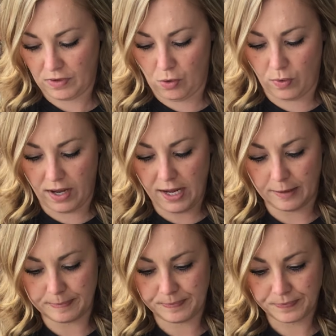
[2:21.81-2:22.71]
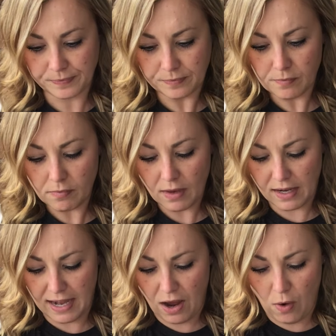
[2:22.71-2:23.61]
Okay,
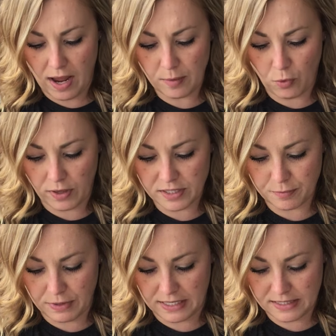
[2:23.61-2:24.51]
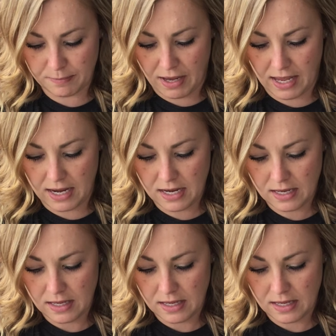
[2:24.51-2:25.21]
now I am going to place my